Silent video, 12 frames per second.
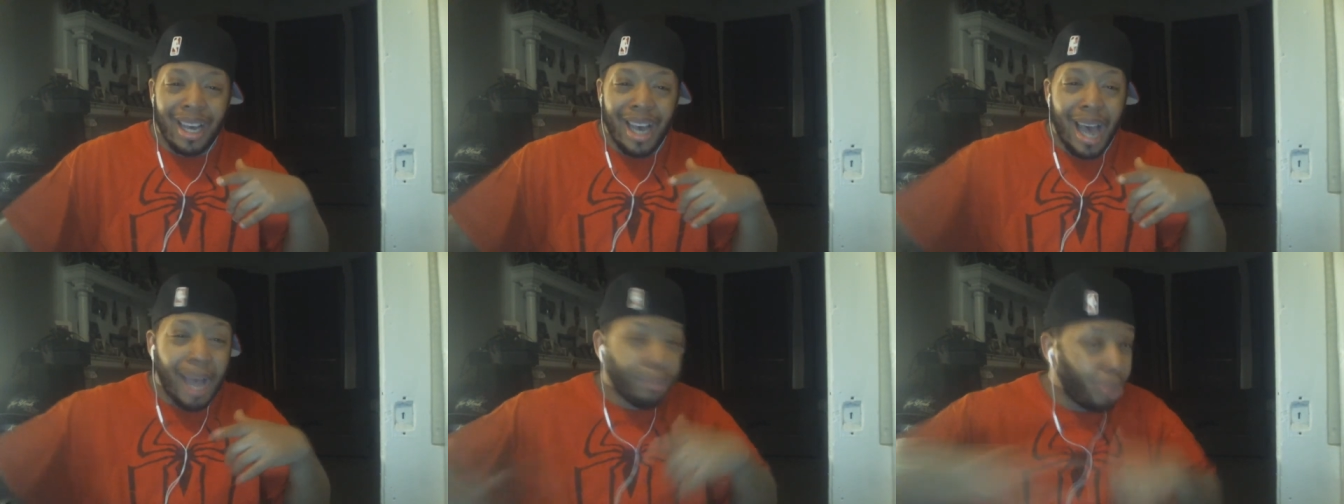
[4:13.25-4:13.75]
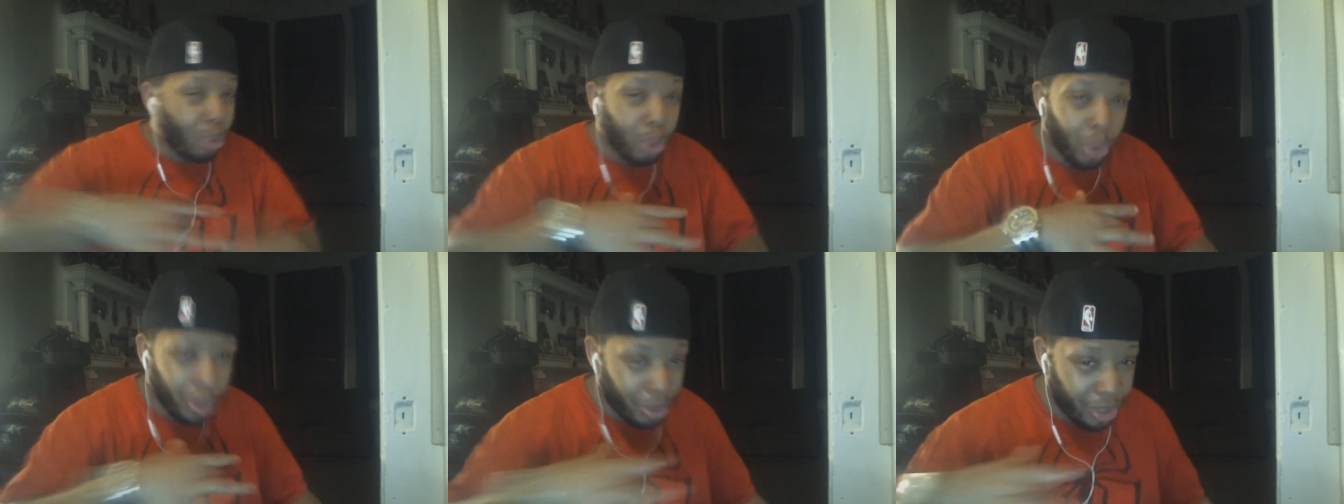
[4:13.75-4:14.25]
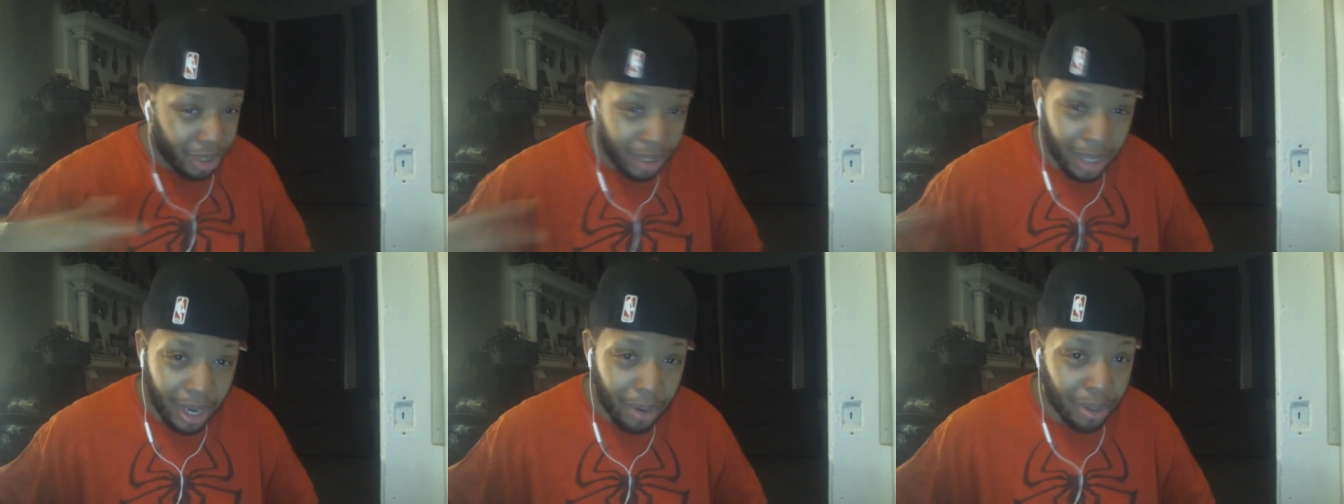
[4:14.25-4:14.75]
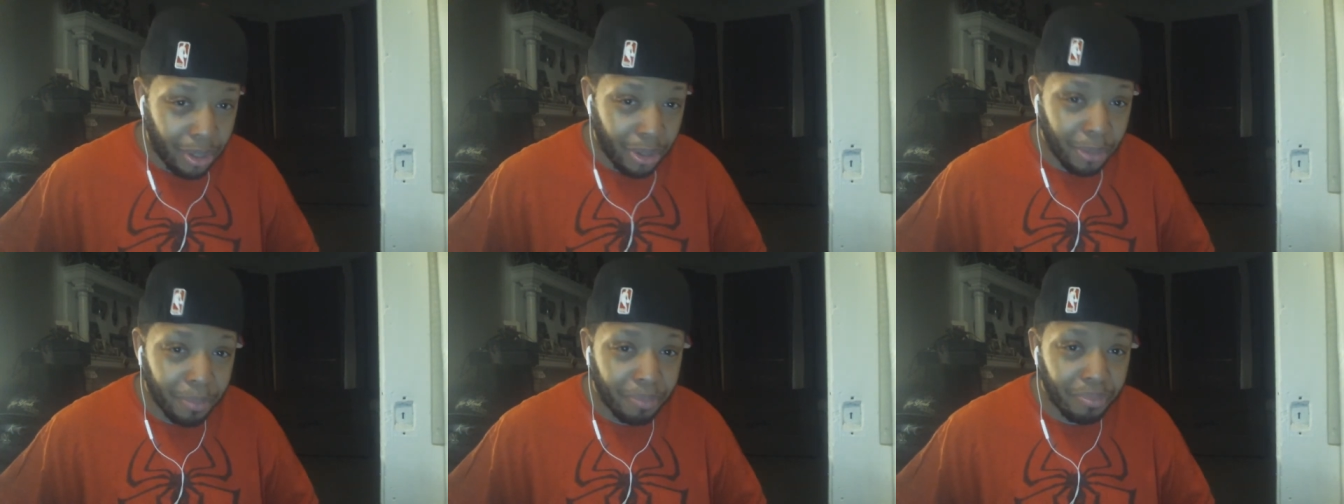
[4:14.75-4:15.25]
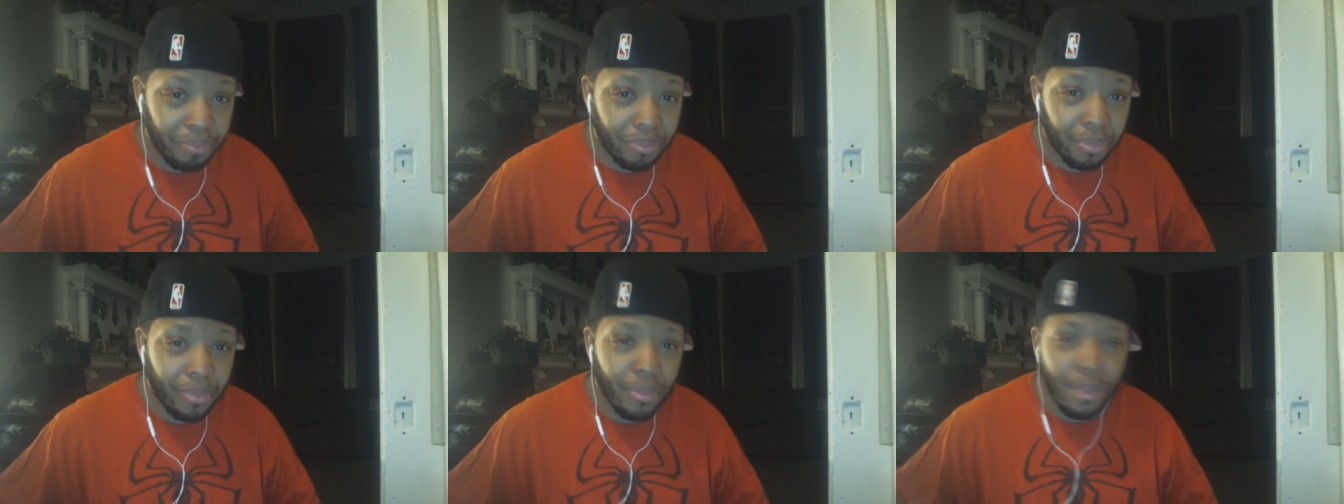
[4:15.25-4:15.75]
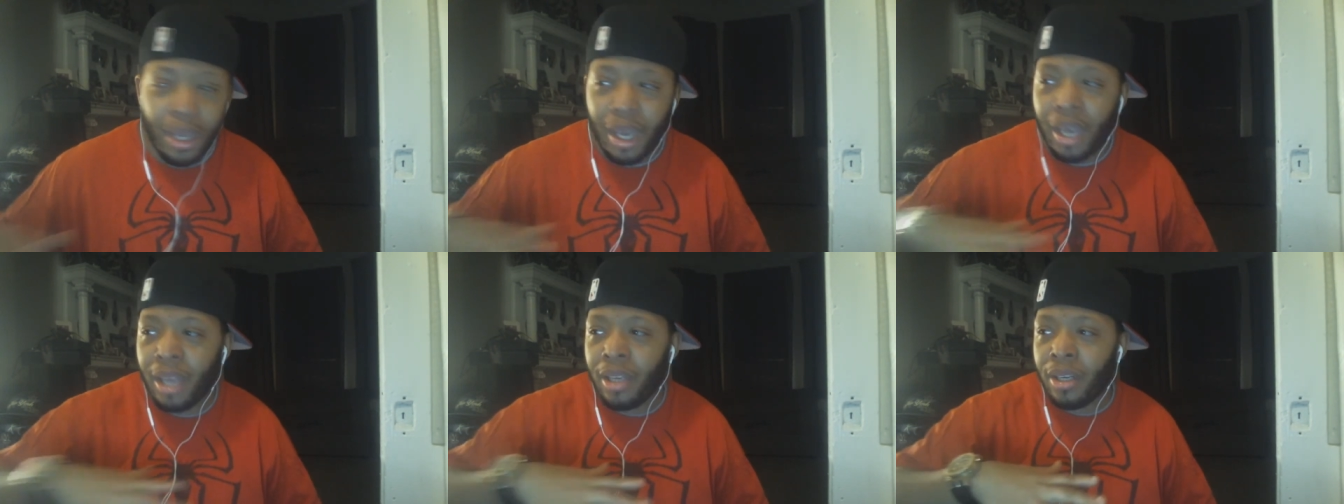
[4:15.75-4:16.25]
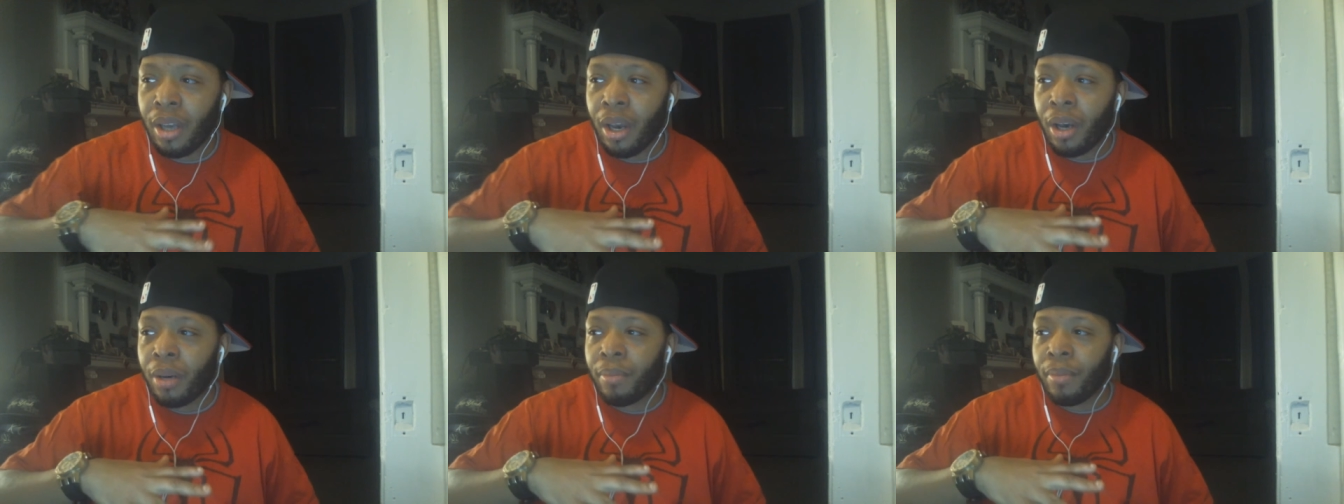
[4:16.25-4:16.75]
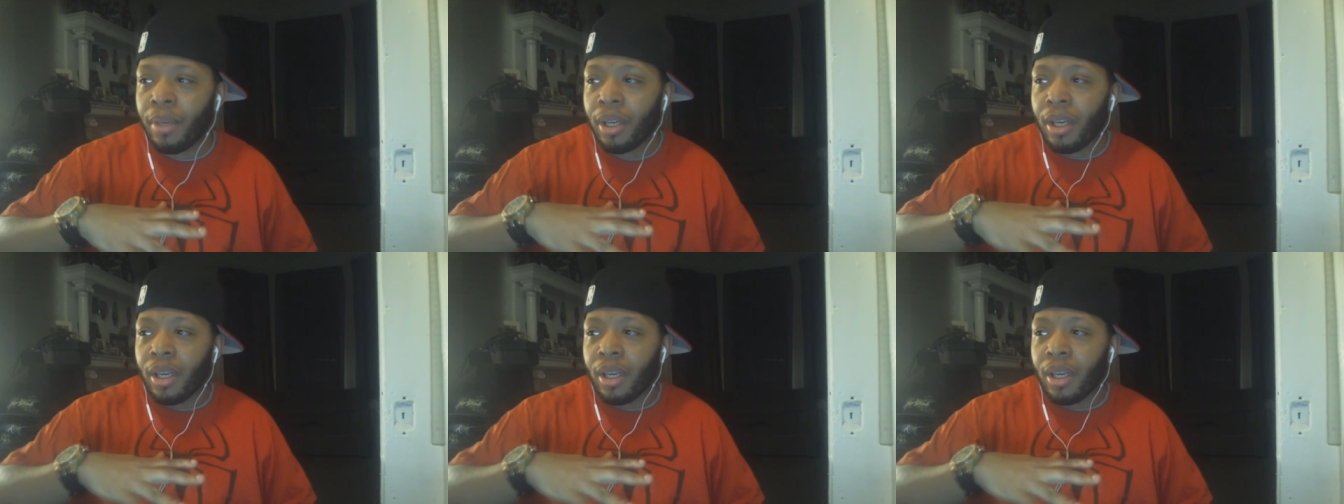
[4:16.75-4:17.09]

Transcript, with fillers: I'm too loyal to this character, and um,